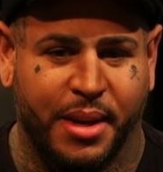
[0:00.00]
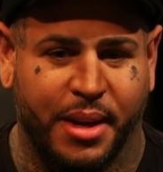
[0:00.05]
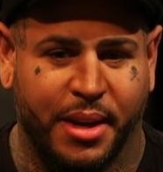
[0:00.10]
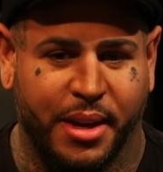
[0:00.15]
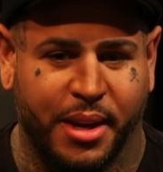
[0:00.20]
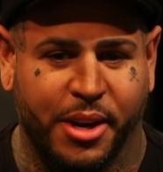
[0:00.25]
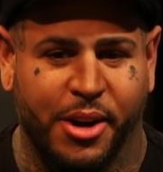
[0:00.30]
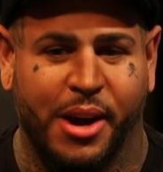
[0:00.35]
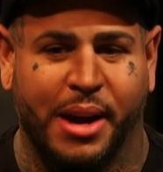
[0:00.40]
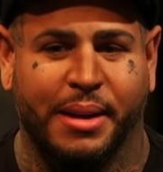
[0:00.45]

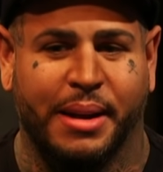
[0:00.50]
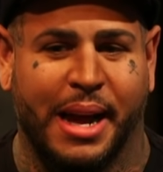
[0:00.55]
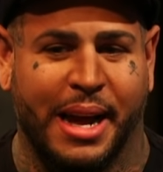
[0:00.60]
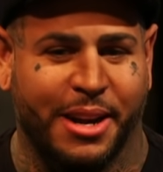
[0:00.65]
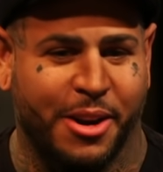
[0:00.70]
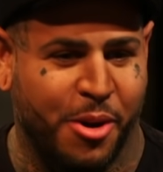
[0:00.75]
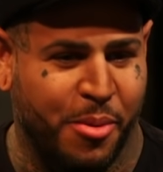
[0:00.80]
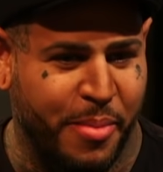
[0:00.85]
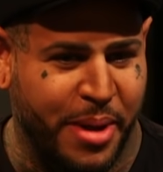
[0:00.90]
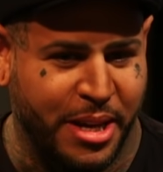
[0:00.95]
you know,
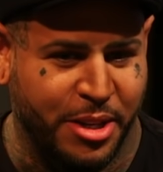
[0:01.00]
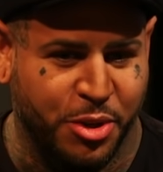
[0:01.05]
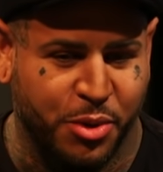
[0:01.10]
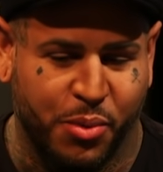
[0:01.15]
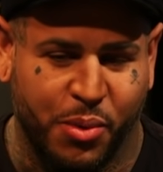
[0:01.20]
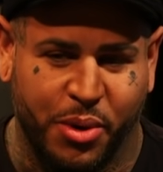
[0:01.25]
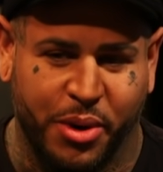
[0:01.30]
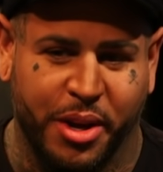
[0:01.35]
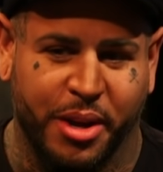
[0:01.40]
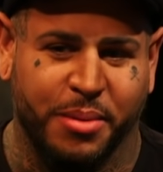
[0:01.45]
I know Major
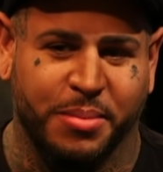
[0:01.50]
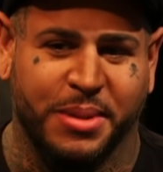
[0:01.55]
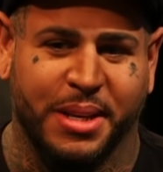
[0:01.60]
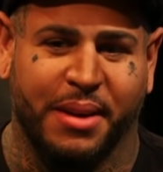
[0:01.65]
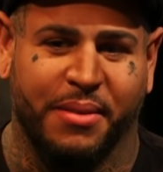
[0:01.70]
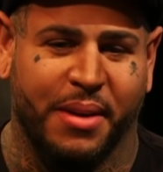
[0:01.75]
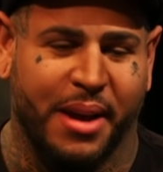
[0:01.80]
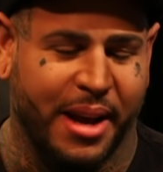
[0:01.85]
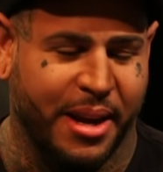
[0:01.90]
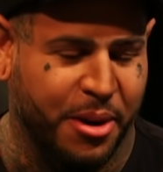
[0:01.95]
Williams.
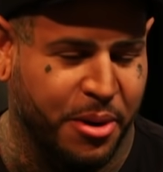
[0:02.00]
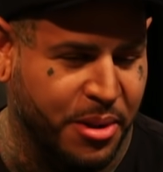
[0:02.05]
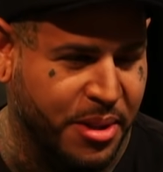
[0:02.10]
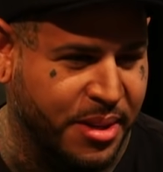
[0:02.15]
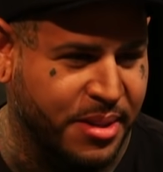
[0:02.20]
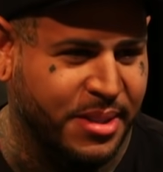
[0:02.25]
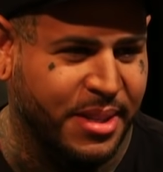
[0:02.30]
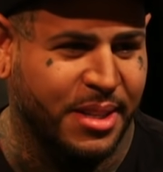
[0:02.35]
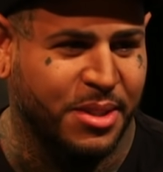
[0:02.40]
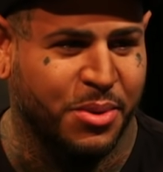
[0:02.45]
I go to
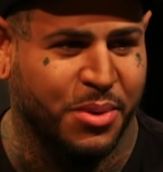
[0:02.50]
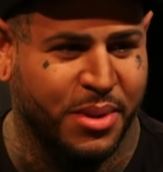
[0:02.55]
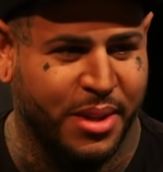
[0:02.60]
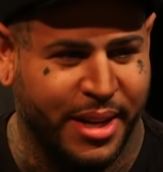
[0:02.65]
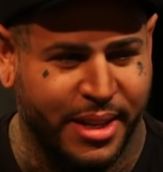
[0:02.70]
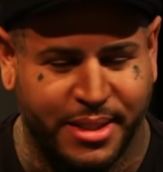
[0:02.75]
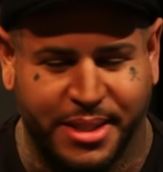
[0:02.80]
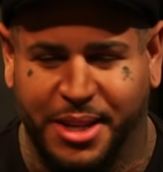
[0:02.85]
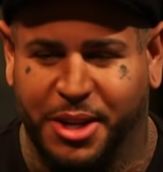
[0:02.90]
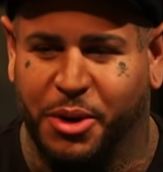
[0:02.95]
these things with,
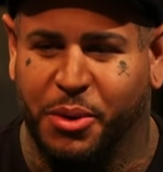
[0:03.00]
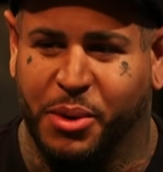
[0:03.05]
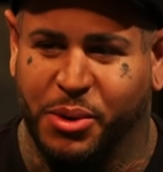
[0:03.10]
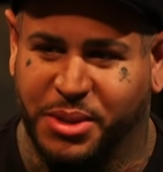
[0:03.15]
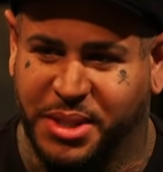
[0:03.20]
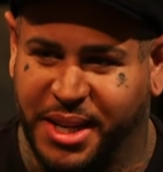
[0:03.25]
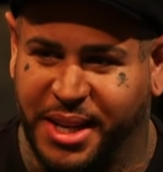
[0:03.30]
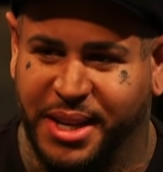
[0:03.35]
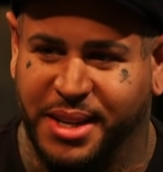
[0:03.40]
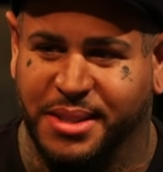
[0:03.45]
like, Tito
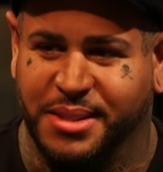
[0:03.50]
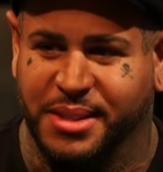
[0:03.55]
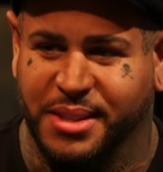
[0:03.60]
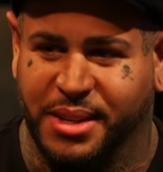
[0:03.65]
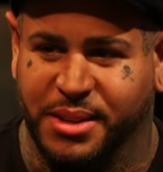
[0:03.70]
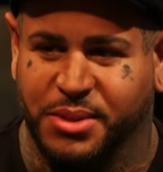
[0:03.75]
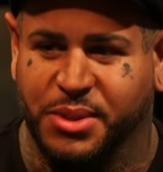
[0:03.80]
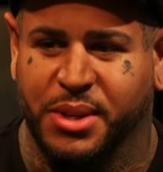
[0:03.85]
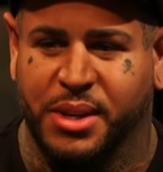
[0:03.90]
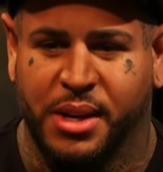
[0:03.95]
Ortiz.
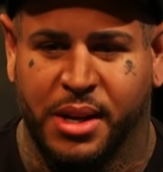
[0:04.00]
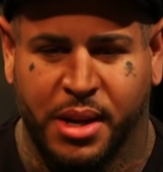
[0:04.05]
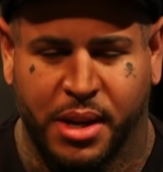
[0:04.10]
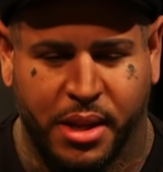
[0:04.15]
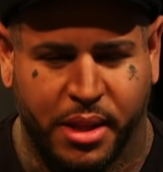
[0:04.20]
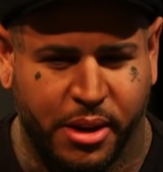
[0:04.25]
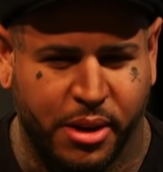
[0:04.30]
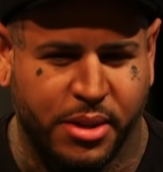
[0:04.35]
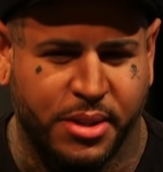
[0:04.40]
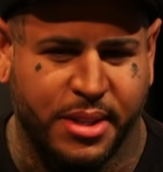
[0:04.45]
And
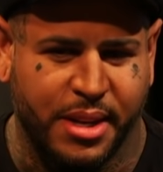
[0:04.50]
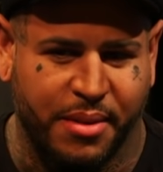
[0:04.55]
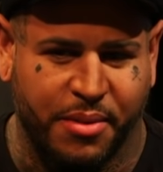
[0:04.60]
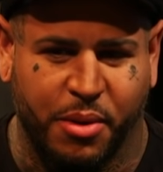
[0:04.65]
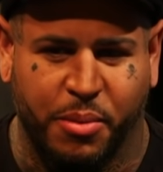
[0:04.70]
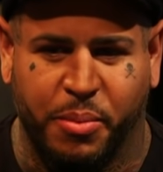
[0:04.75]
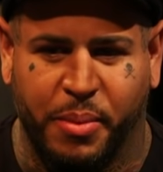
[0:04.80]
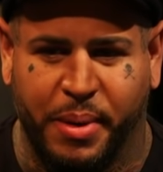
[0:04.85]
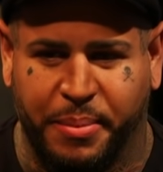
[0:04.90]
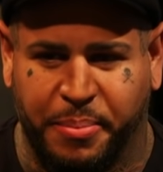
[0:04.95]
there are
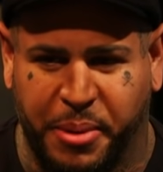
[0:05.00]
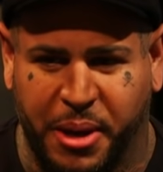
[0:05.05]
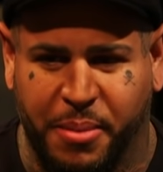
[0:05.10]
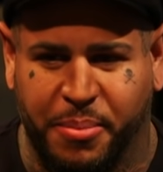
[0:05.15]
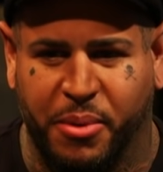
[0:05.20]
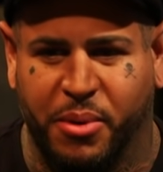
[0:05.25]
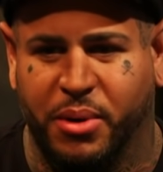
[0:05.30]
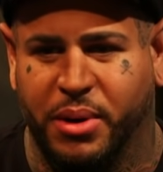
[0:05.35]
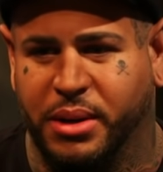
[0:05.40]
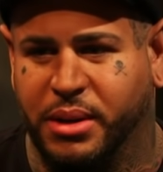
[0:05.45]
several
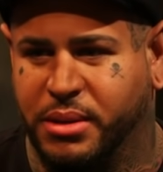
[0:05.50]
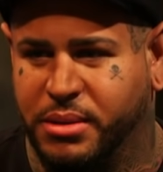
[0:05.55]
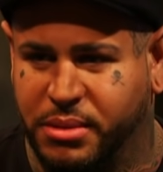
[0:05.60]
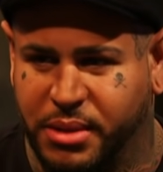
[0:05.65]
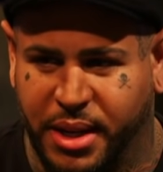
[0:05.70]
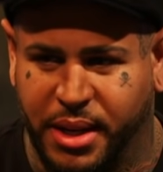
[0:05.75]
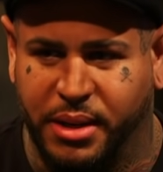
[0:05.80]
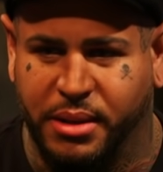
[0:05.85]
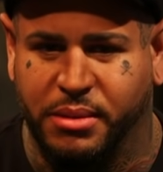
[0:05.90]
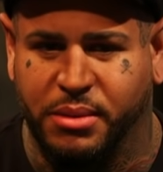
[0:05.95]
people
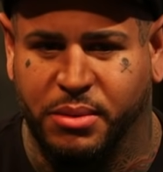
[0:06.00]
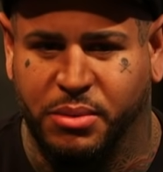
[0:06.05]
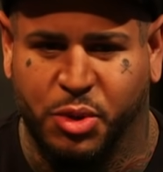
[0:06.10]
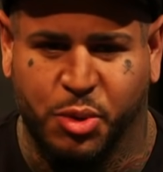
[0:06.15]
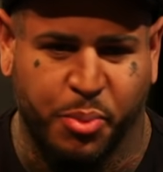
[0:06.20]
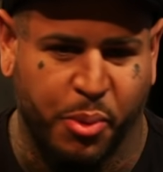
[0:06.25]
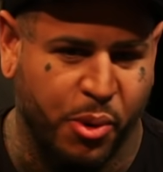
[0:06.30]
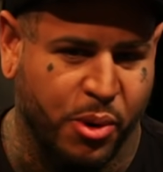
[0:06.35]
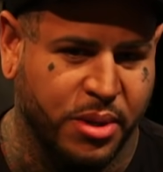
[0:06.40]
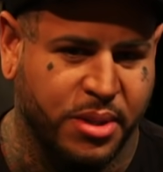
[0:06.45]
in
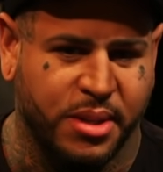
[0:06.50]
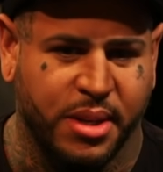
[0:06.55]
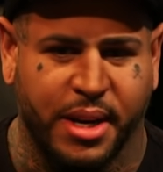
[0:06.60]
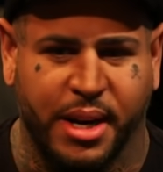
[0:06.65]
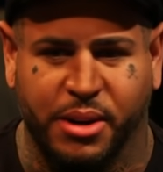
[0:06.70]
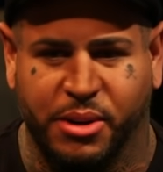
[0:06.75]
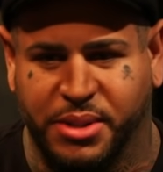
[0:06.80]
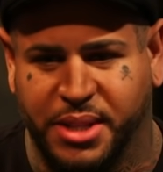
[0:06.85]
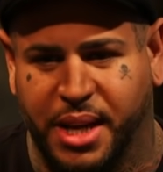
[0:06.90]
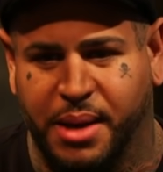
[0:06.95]
sports and
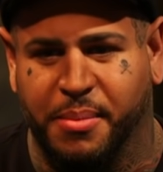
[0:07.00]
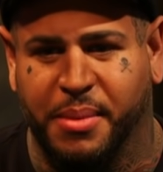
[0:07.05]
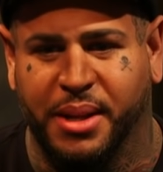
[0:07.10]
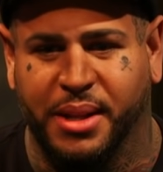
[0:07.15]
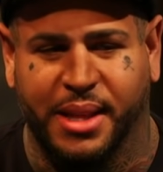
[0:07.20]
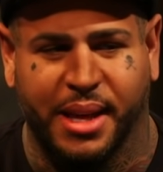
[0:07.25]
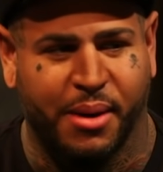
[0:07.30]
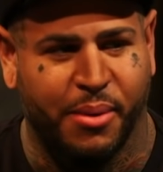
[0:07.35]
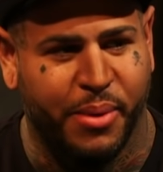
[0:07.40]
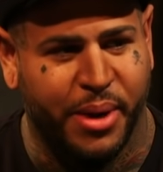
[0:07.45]

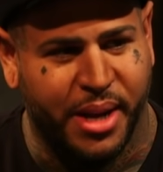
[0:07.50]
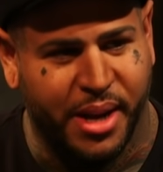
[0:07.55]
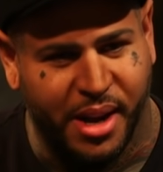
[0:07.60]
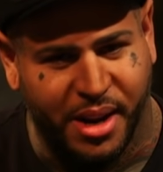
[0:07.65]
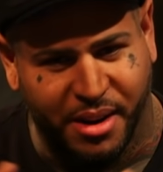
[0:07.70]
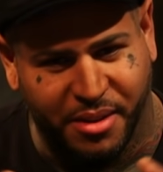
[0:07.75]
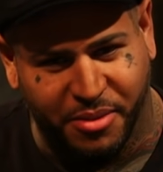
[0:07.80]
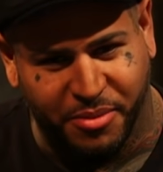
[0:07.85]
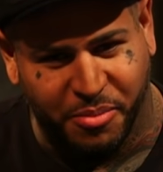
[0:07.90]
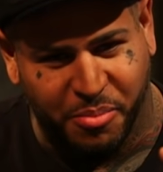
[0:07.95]
entertainment that we
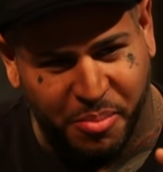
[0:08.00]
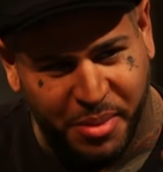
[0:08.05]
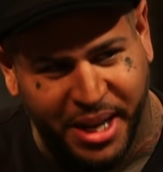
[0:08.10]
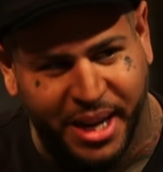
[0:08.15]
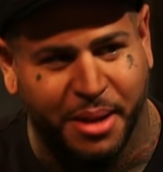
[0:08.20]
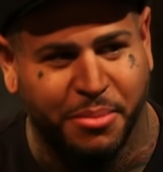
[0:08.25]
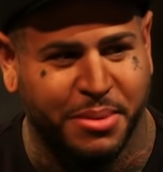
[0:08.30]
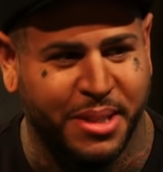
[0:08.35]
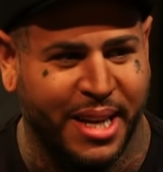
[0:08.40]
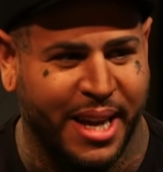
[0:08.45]
kind of
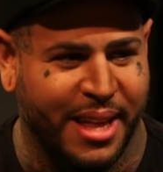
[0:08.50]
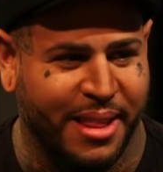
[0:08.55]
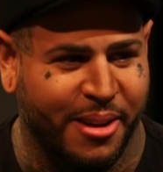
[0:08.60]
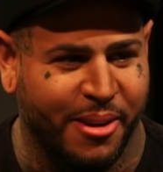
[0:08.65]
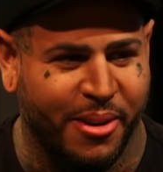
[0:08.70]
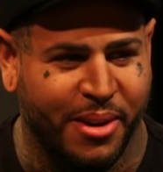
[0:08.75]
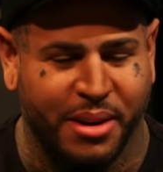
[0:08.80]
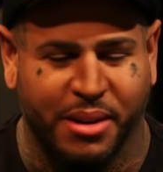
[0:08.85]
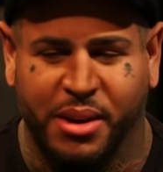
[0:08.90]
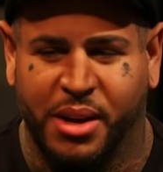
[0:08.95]
meet up
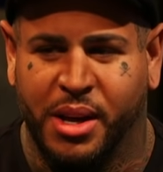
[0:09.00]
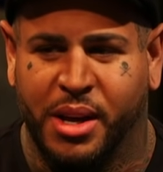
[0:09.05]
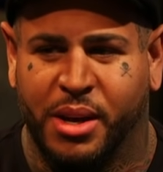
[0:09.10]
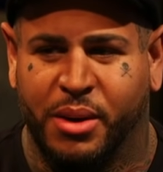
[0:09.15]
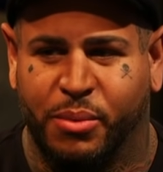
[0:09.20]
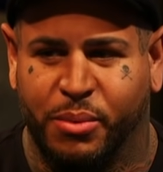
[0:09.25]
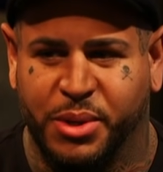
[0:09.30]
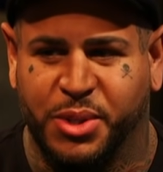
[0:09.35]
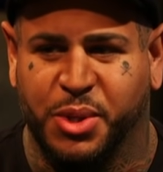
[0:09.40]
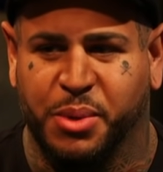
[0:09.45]
together and
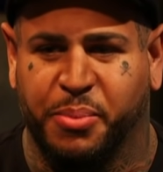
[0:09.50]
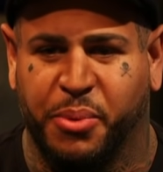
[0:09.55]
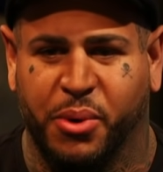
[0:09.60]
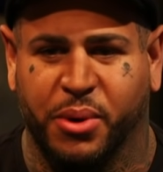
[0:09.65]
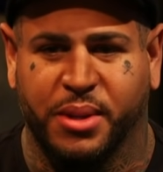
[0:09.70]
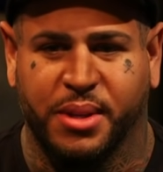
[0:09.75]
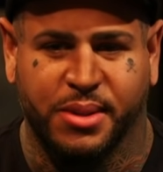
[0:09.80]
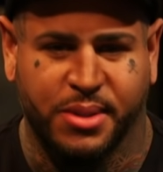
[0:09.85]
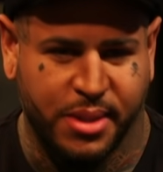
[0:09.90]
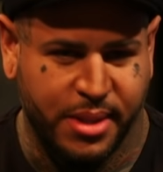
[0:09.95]
we
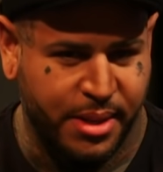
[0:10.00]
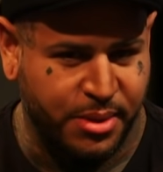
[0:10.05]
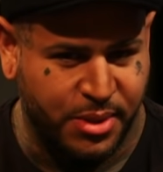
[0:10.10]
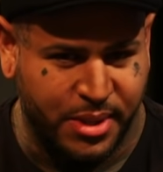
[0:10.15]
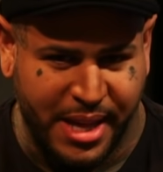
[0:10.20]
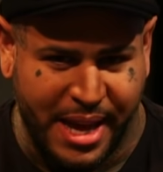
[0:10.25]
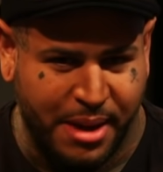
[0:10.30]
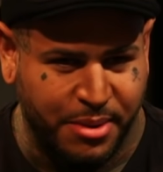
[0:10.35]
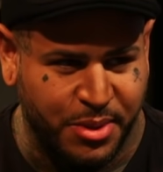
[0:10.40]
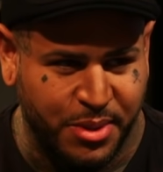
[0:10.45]
support this. And there's
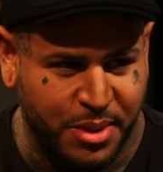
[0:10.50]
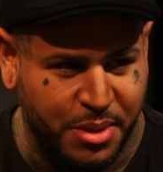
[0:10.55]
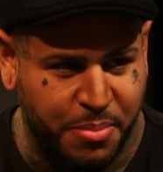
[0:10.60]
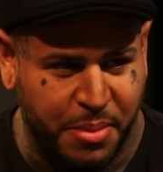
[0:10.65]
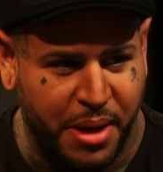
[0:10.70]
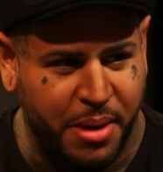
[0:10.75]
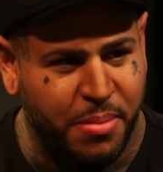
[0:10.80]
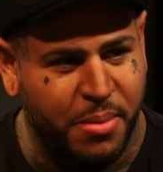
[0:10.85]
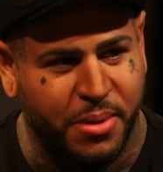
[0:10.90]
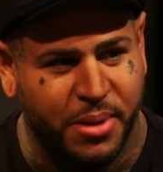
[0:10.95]
thousands of
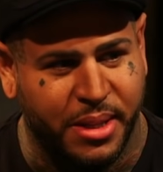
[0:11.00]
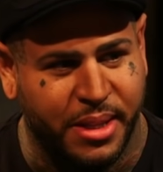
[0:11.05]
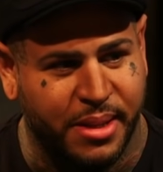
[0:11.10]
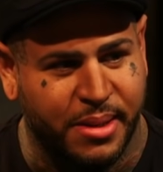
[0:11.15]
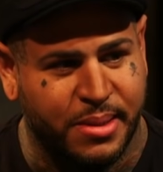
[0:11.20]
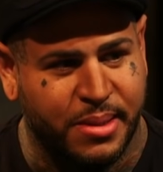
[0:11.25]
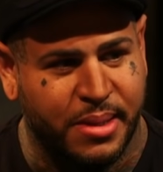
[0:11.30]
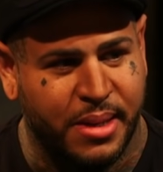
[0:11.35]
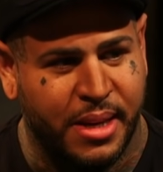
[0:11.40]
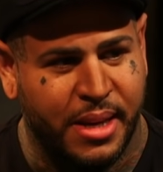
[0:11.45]
people at
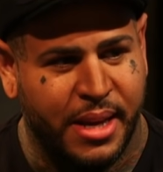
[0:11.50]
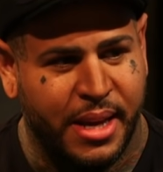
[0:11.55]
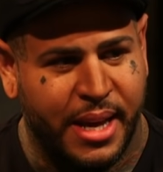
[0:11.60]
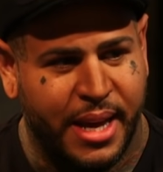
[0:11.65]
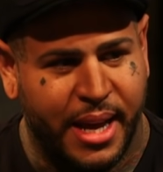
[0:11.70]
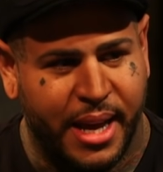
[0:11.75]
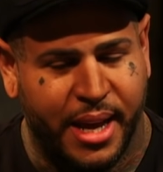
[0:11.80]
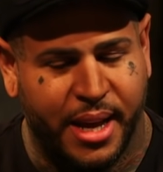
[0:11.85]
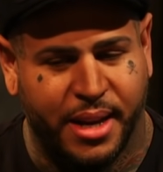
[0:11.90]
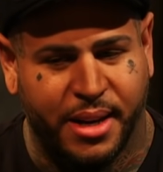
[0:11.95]
this.
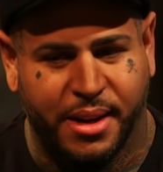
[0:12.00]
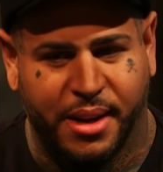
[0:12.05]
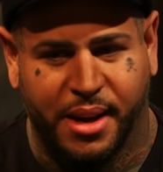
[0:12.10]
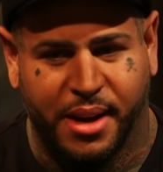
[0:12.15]
And